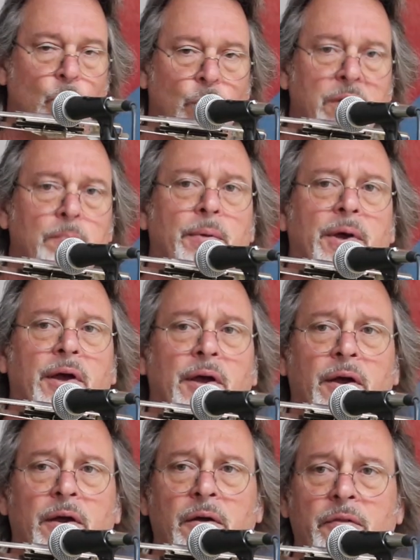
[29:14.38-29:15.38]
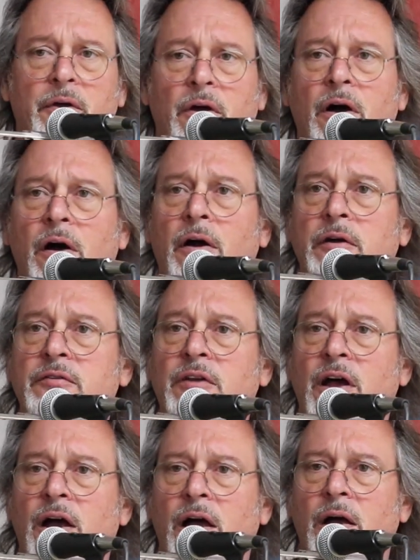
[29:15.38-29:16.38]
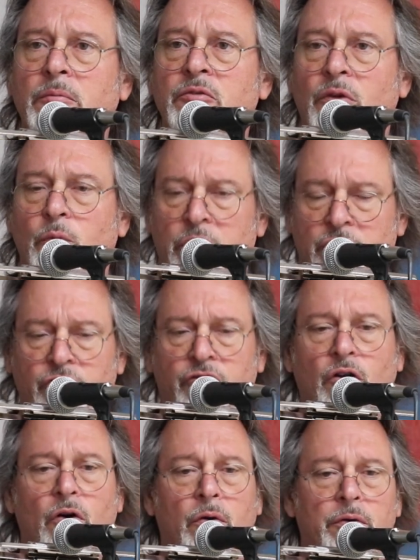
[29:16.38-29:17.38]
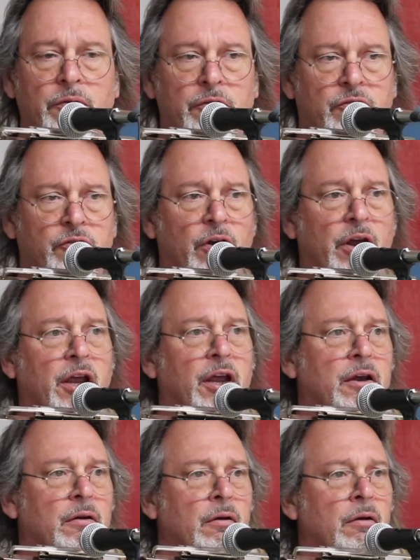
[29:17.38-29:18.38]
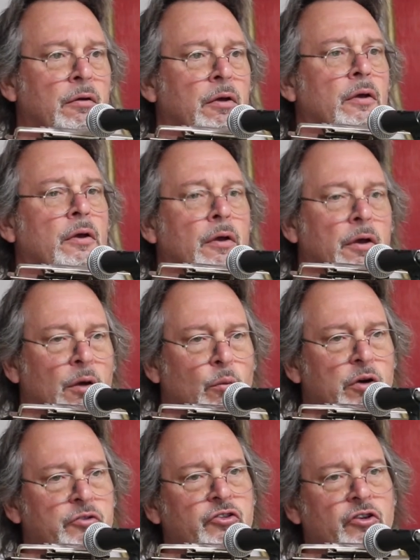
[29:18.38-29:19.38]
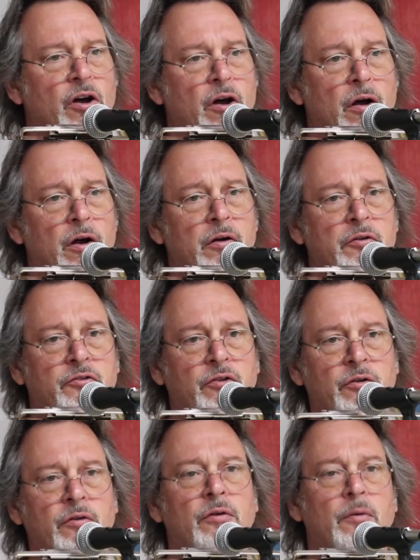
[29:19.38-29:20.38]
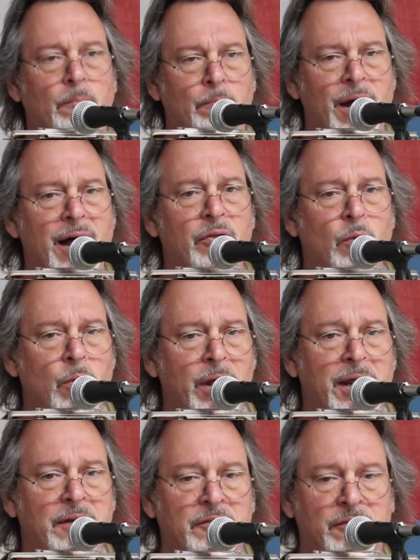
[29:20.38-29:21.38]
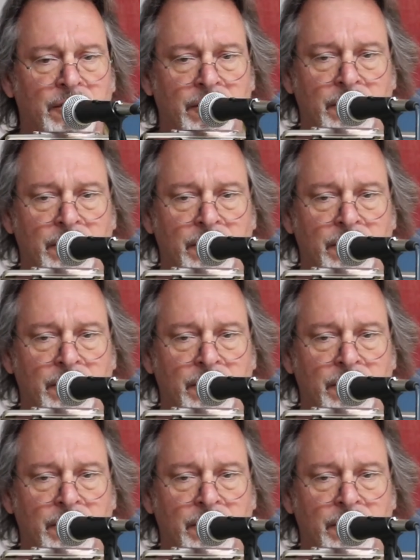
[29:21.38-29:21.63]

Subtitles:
We bear the hard times, we shoulder the strain, and we're charged by the weight.